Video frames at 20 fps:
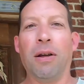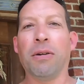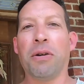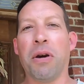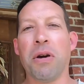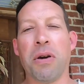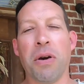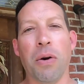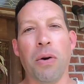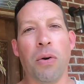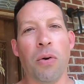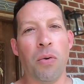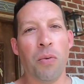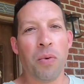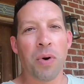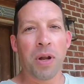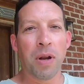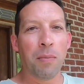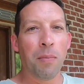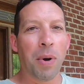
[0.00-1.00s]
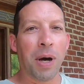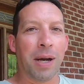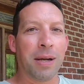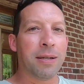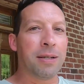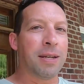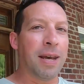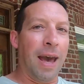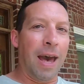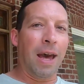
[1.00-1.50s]
long ago, when my
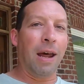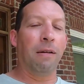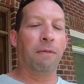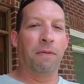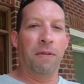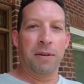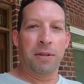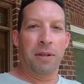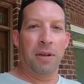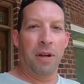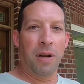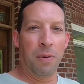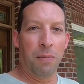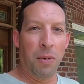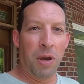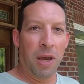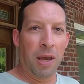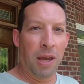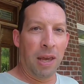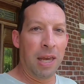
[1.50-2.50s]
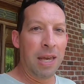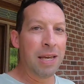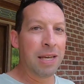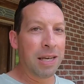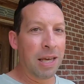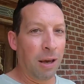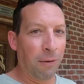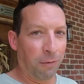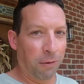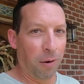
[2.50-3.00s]
dad visited me, he
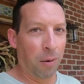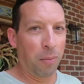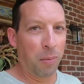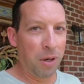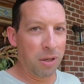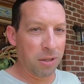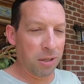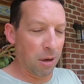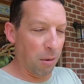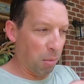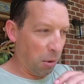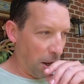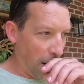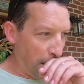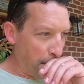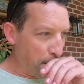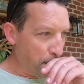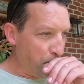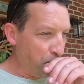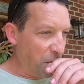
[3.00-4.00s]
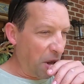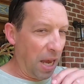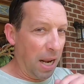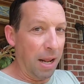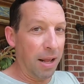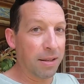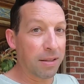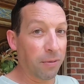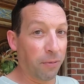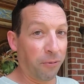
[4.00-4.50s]
gifted me something,
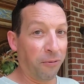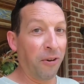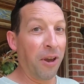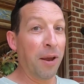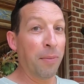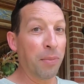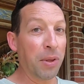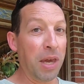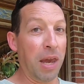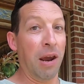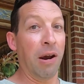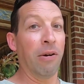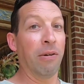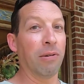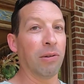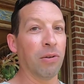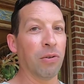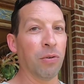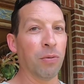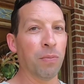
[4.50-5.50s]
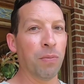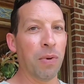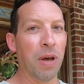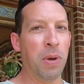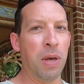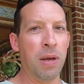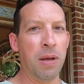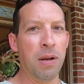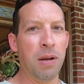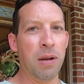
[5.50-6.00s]
and it's a family heirloom.
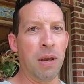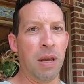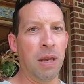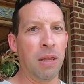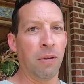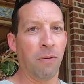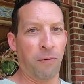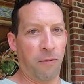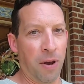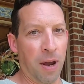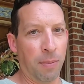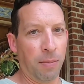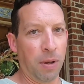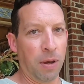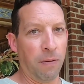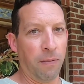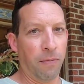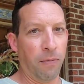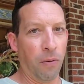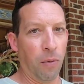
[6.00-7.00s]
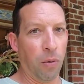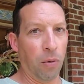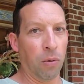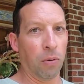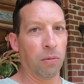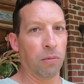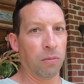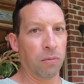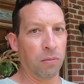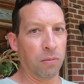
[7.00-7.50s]
Been in the family
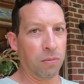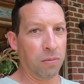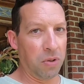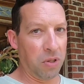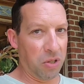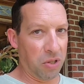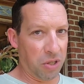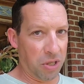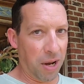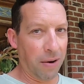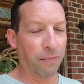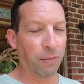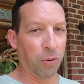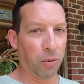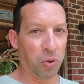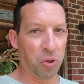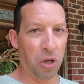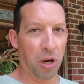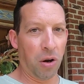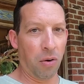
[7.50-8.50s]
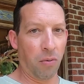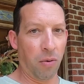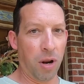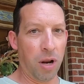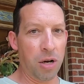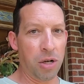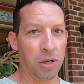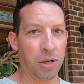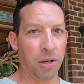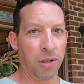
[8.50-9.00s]
for several
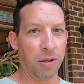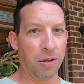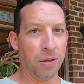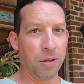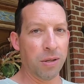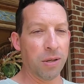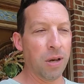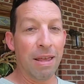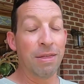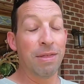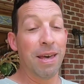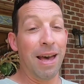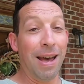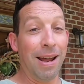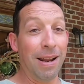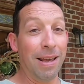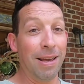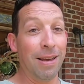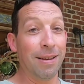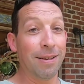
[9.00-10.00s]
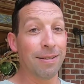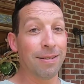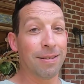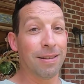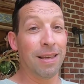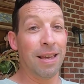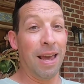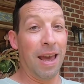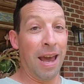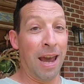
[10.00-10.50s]
generations, and that is
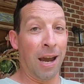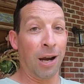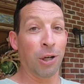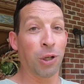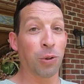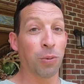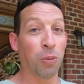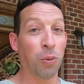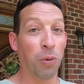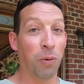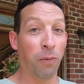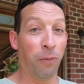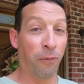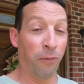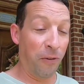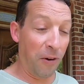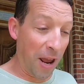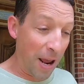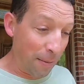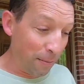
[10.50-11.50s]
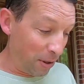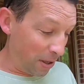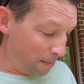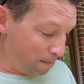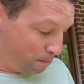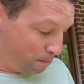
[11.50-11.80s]
the actual family